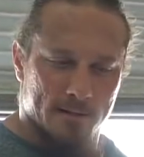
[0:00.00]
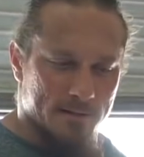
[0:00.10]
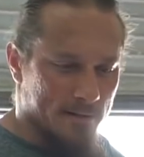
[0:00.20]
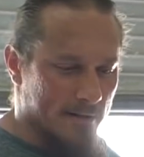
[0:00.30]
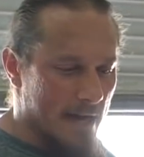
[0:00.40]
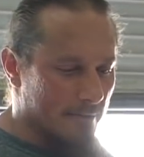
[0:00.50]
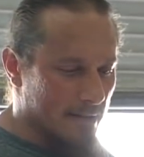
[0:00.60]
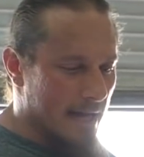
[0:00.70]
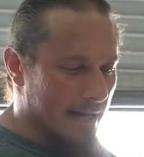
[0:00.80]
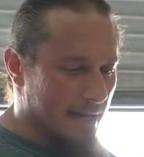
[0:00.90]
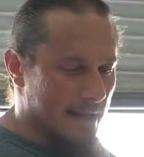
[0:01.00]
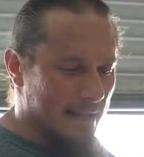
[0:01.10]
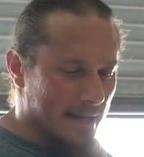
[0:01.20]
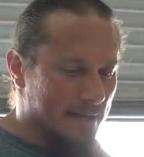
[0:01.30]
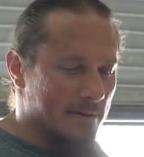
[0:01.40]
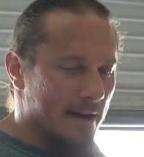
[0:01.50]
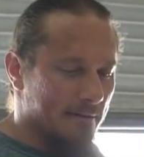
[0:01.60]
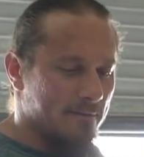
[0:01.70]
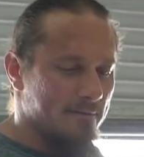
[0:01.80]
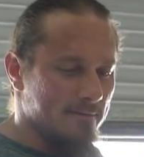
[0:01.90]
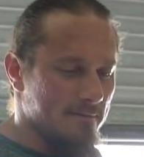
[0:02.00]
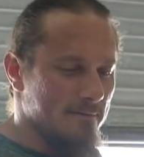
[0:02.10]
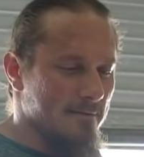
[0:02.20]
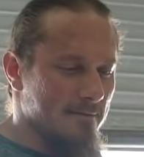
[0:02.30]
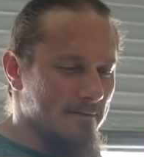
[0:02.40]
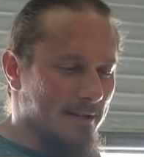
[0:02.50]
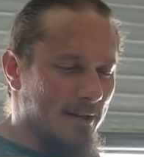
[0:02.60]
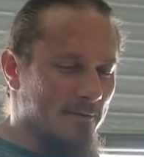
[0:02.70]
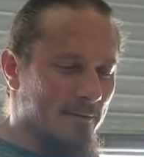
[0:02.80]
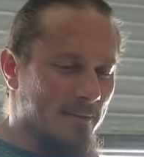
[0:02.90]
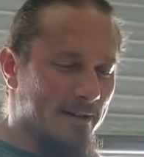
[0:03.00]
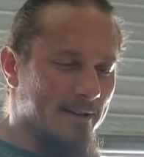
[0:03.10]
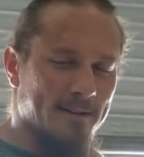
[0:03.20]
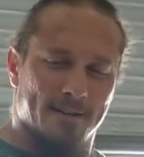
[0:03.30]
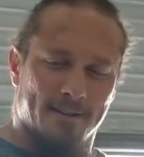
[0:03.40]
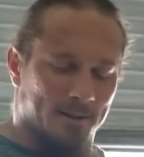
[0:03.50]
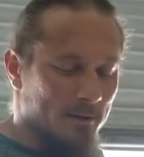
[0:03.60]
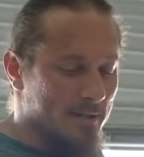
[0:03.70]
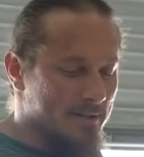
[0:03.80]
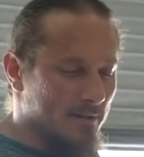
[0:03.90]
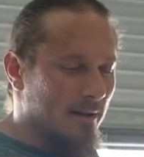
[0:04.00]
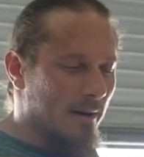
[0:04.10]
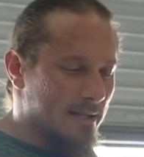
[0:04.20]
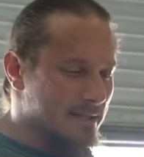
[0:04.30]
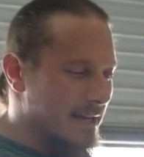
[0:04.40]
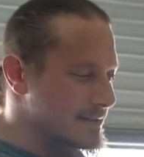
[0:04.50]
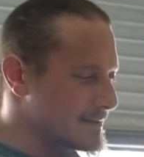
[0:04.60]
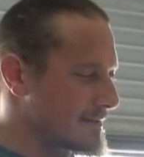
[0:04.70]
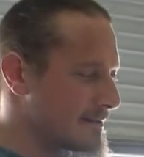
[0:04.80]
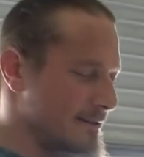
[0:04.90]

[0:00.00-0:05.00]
So you're kind of relying on that leg drive to go from a little bit too low on the chest